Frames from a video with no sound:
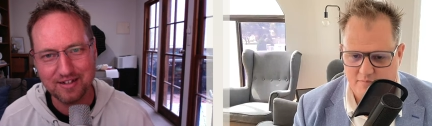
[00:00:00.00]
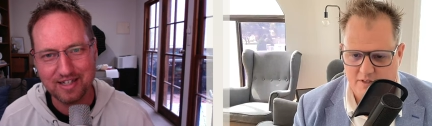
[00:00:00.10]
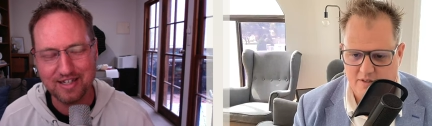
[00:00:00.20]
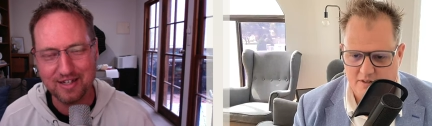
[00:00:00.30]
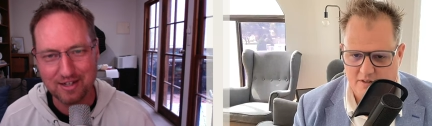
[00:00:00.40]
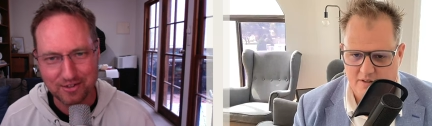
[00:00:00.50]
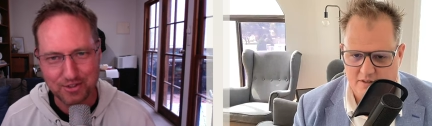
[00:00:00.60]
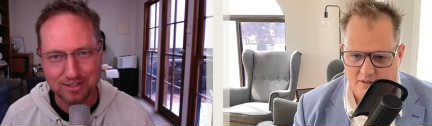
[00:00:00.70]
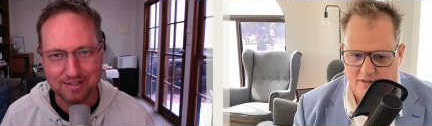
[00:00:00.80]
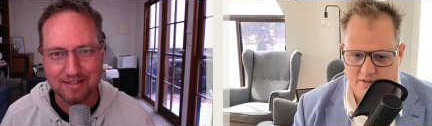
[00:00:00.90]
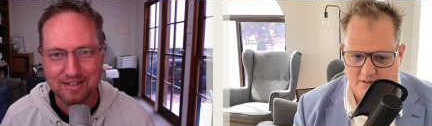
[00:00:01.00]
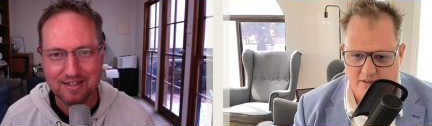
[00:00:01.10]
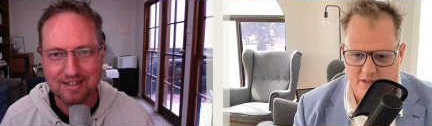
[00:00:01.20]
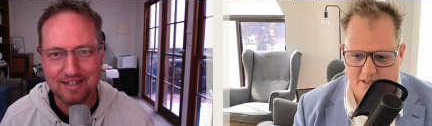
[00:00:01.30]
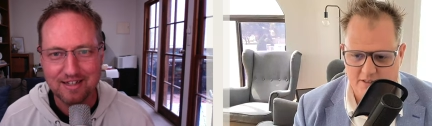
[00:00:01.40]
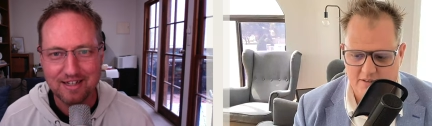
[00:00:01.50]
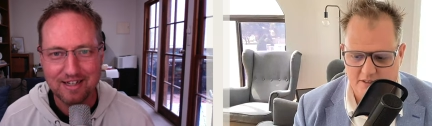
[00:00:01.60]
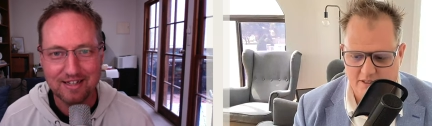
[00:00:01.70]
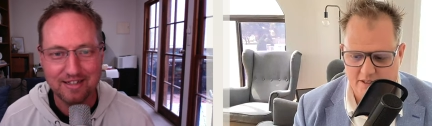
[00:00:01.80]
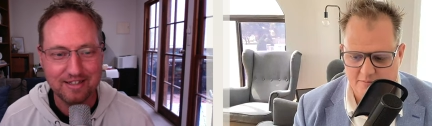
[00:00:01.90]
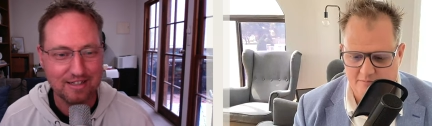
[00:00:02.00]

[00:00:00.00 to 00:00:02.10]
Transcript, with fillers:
Speaker 1: in a nutshell. Yeah. And yeah.